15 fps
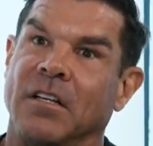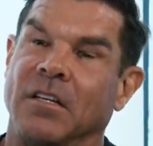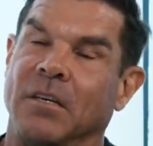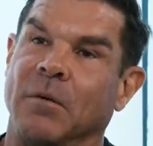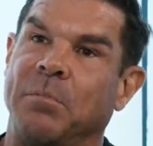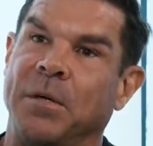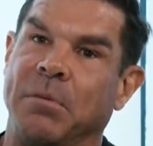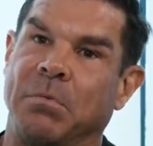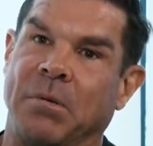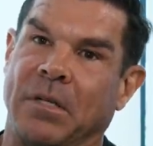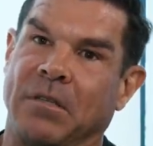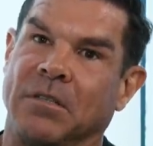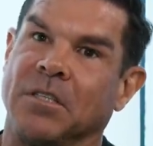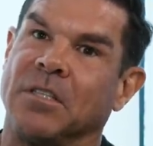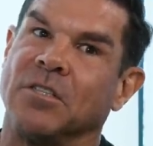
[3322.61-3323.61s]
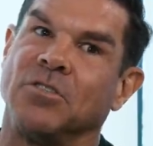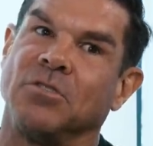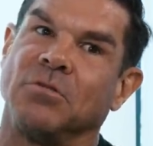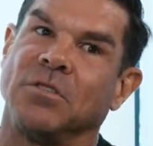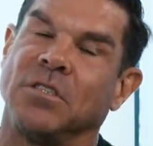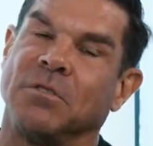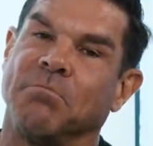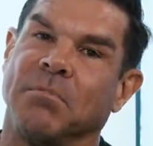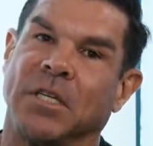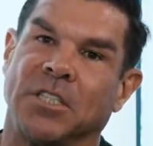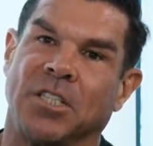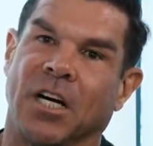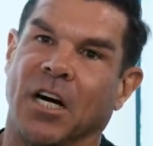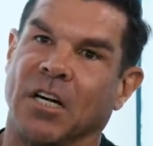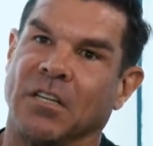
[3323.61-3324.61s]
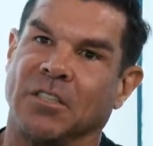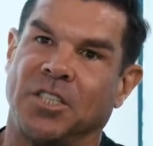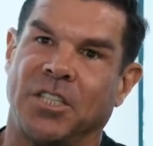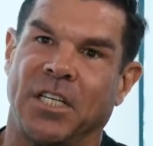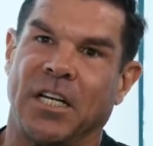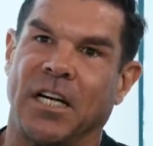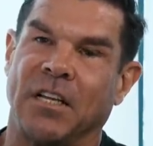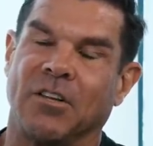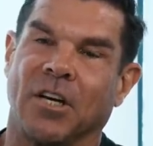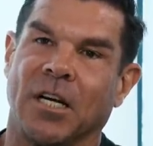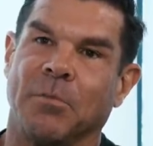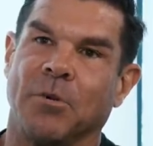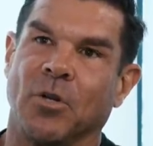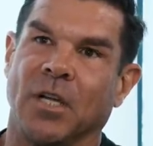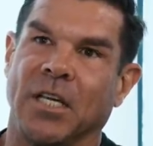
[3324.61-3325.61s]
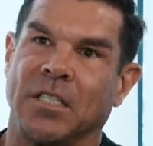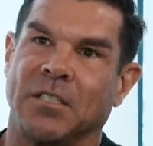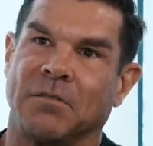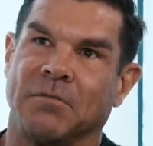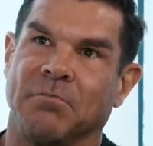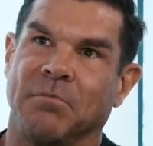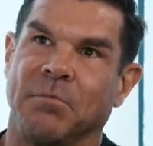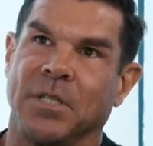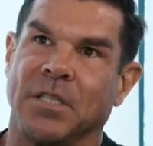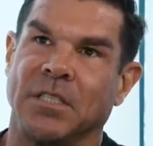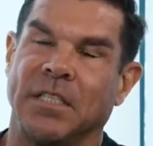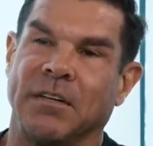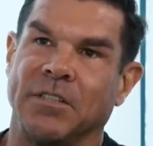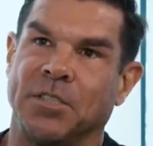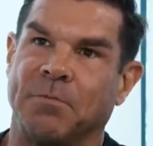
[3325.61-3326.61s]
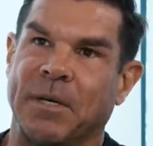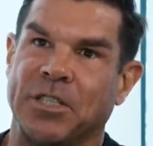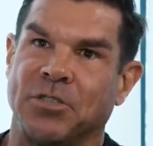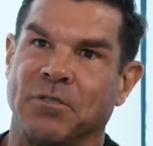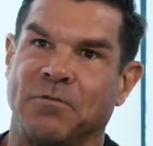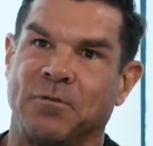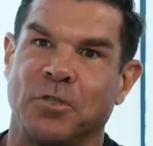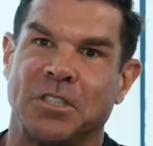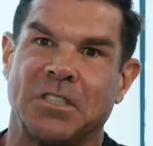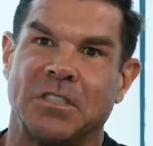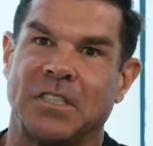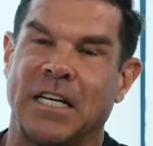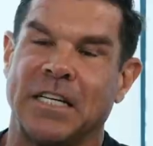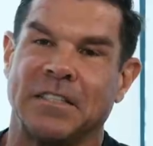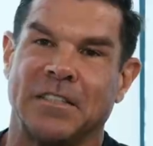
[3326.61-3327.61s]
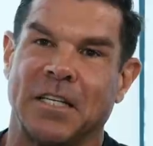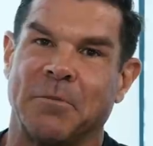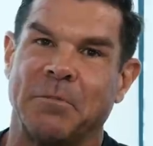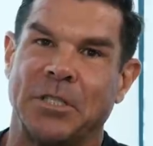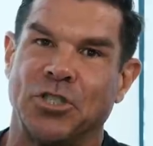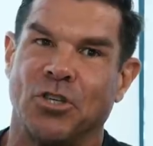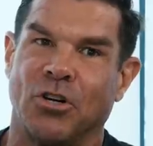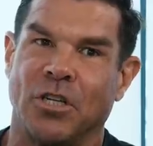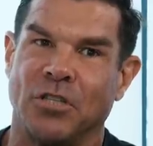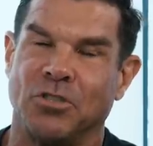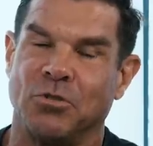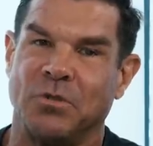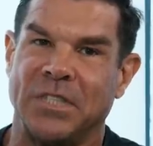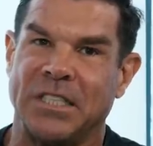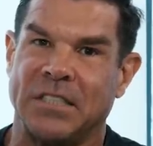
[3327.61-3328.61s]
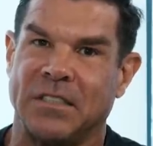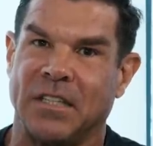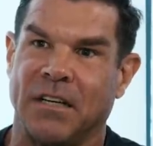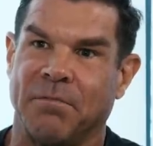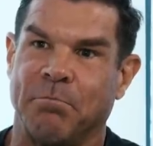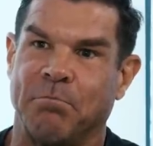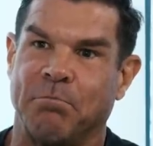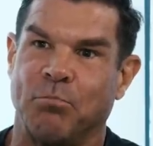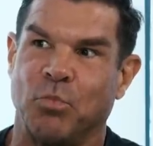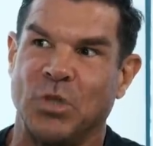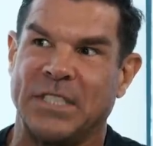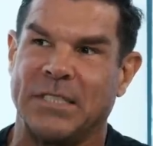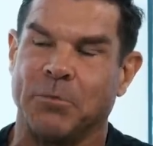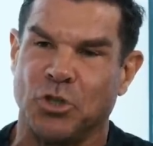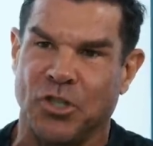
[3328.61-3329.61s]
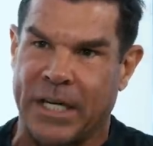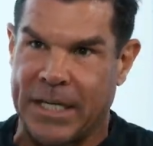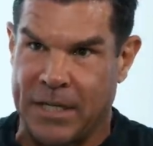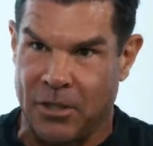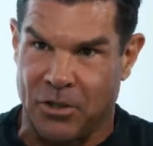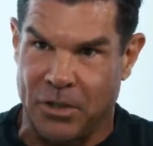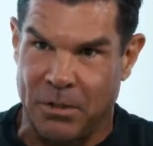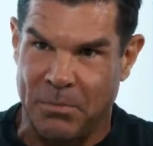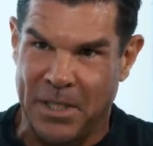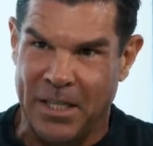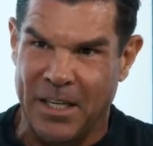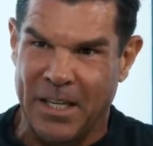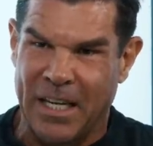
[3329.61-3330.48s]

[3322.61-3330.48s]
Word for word: There are people out there doing much harder shit. I thought about like military special forces guys like Mitch Hall doing this stuff yeah. with someone trying to kill them.